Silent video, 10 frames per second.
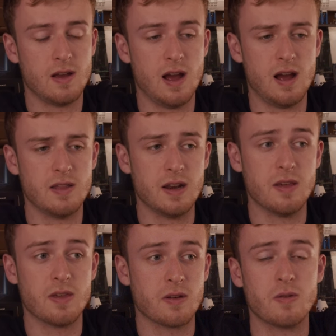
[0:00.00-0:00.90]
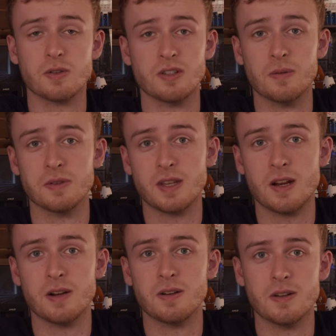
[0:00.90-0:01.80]
Uh, that is, of course, a double
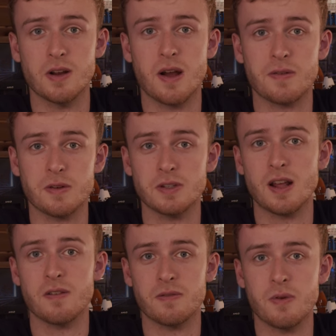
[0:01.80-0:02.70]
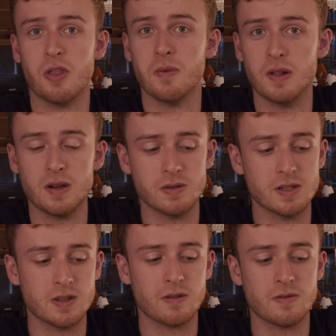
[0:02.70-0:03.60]
standard. You know, everyone should have multiple
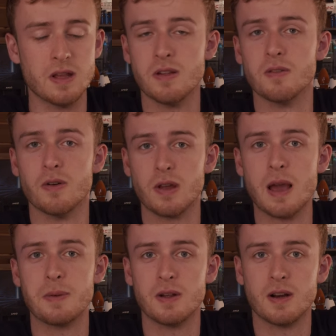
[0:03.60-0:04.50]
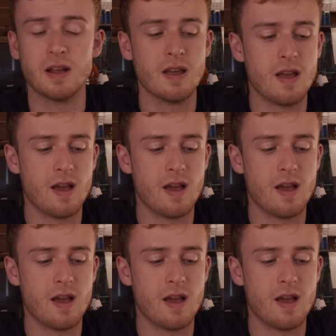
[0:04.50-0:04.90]
languages in their, in their vocabulary